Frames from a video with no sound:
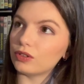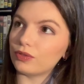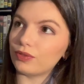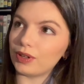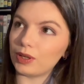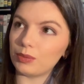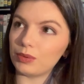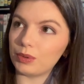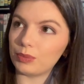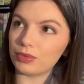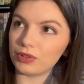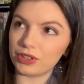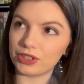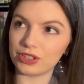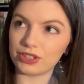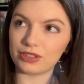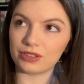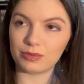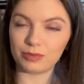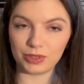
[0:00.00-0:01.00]
Phoebe
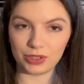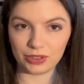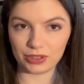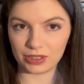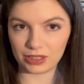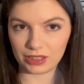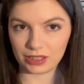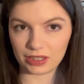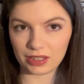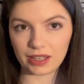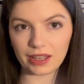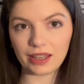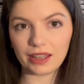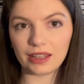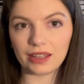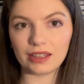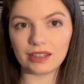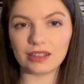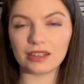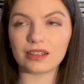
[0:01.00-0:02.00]
Bridgers' music,
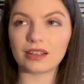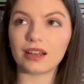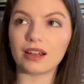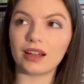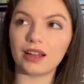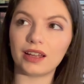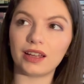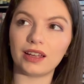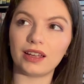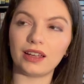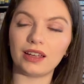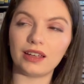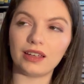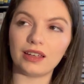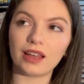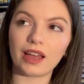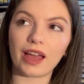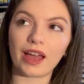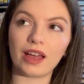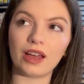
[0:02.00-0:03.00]
and
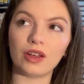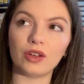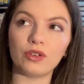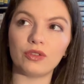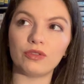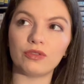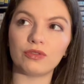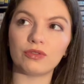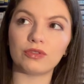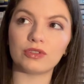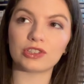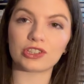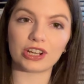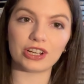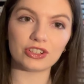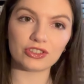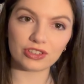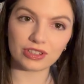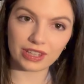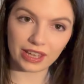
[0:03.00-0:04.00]
I have
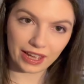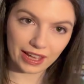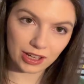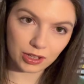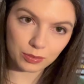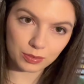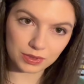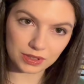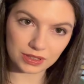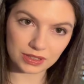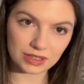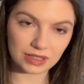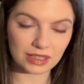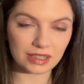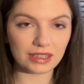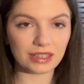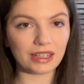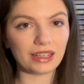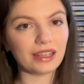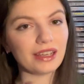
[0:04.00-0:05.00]
Stranger in the Alps on
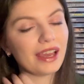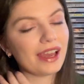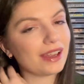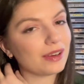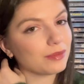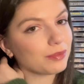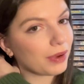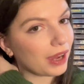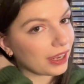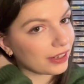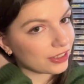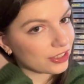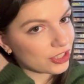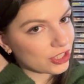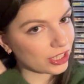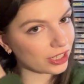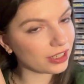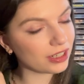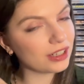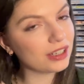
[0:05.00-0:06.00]
CD and
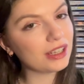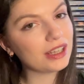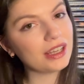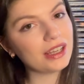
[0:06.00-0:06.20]
Punisher,